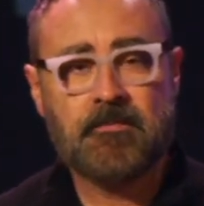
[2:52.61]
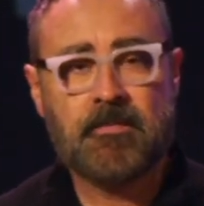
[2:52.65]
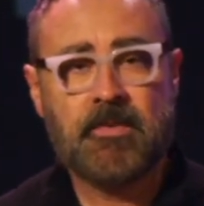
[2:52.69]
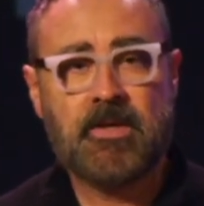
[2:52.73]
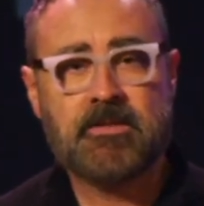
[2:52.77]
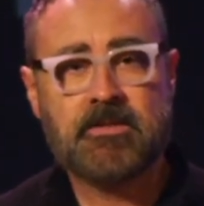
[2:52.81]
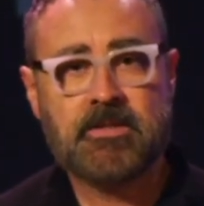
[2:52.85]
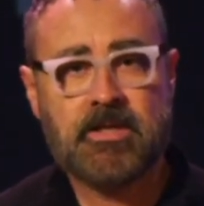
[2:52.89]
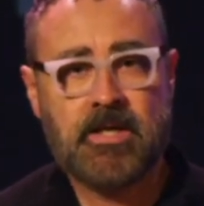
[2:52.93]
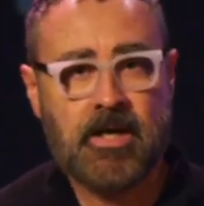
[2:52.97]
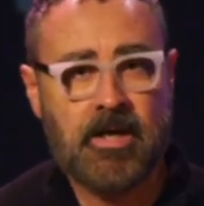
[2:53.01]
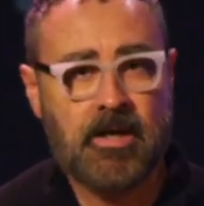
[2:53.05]

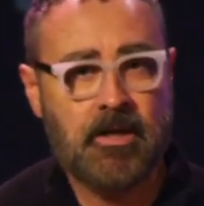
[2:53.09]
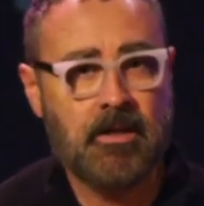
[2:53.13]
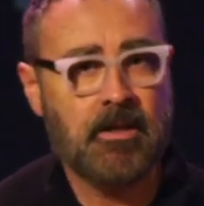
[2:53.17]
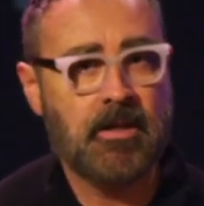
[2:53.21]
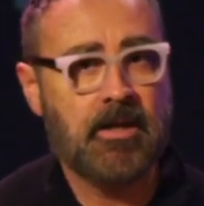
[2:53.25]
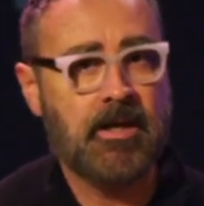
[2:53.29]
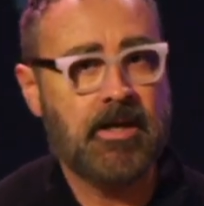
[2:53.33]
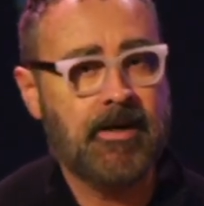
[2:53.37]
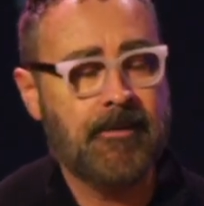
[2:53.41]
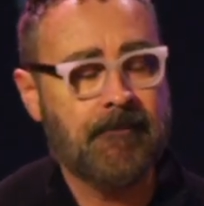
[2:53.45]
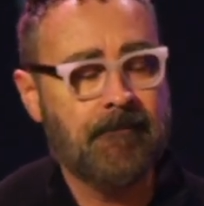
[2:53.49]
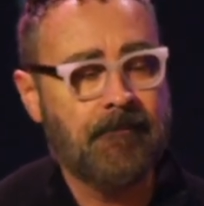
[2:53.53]
It's kind of
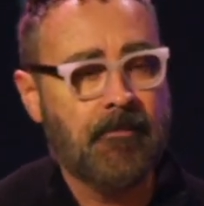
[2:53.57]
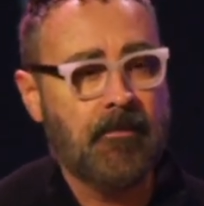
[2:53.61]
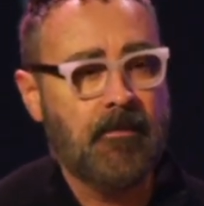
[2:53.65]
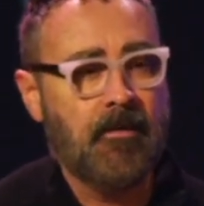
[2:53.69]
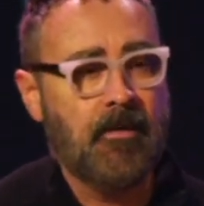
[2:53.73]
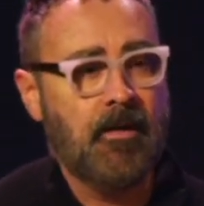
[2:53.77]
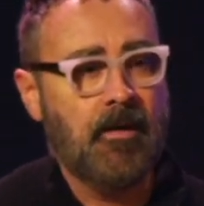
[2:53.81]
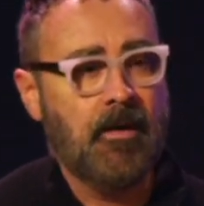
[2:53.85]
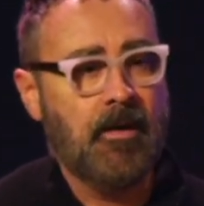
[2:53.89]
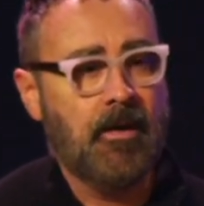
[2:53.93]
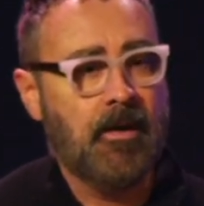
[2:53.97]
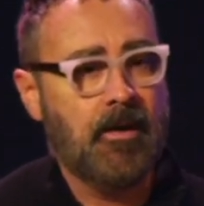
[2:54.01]
like
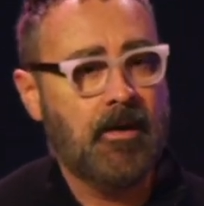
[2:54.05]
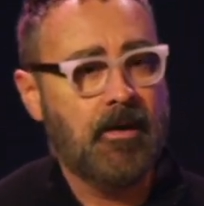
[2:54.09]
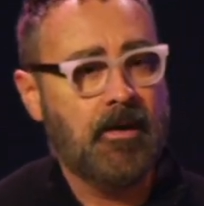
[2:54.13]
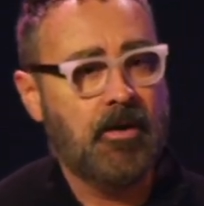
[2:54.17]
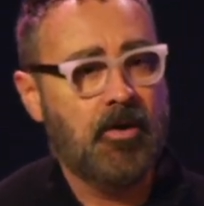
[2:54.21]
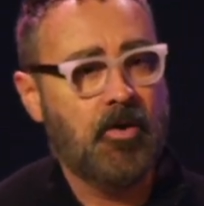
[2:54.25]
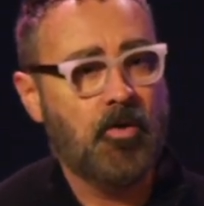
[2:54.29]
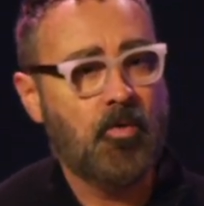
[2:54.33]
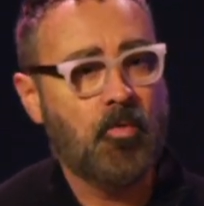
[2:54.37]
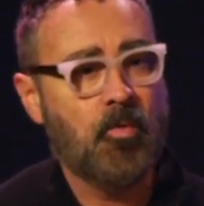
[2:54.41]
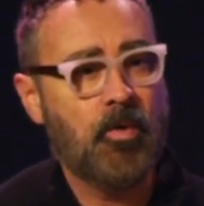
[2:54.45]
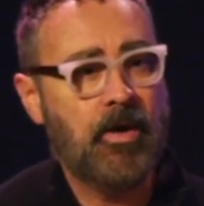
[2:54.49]

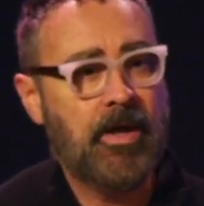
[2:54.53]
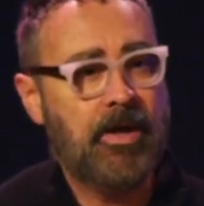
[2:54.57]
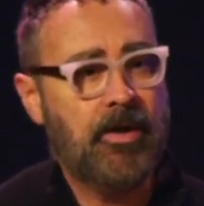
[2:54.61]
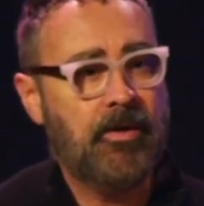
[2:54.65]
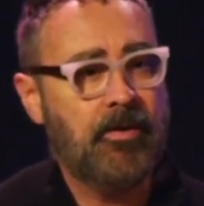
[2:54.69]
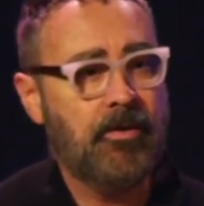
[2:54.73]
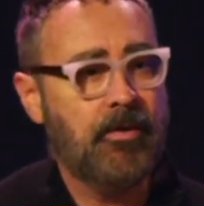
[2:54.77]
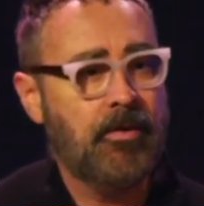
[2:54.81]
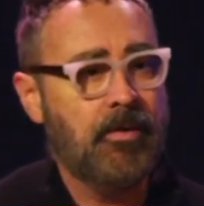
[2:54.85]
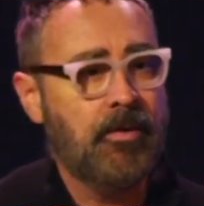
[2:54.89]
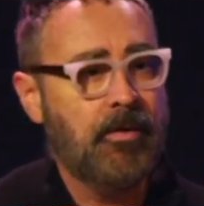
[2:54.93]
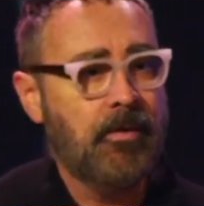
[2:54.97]

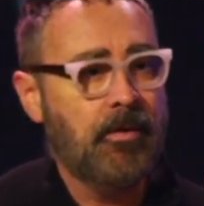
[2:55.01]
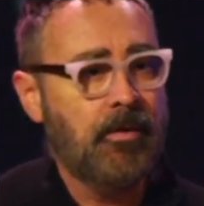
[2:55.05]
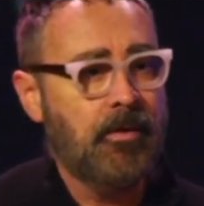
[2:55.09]
when